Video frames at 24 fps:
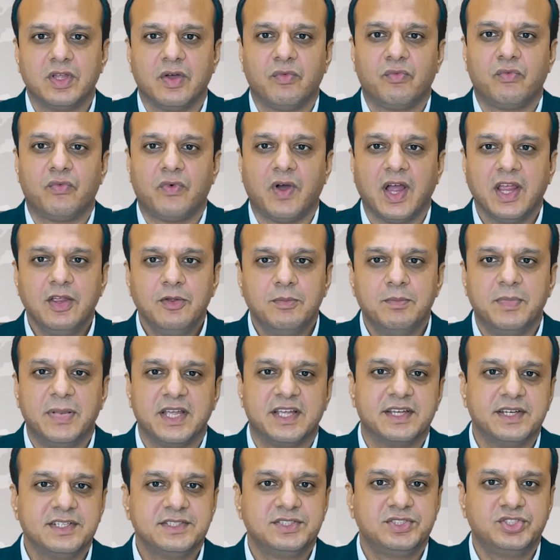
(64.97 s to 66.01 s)
5
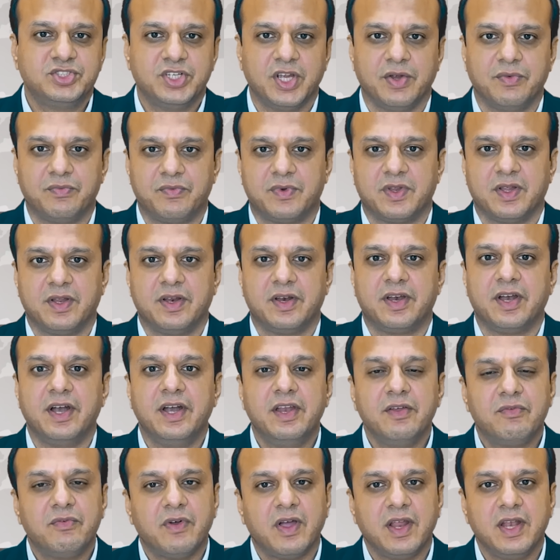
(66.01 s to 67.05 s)
biggest shifts
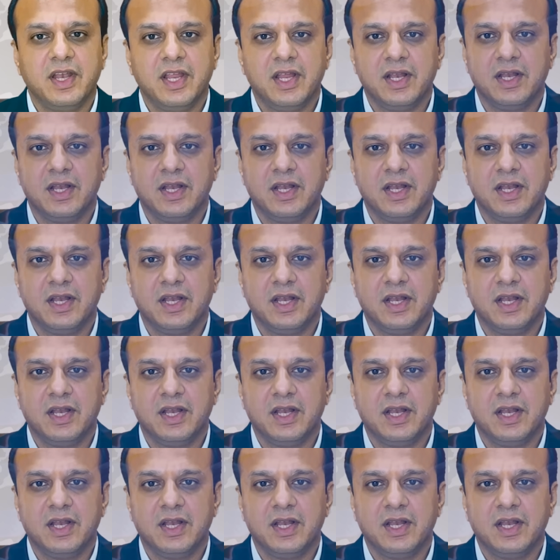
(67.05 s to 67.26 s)
redefining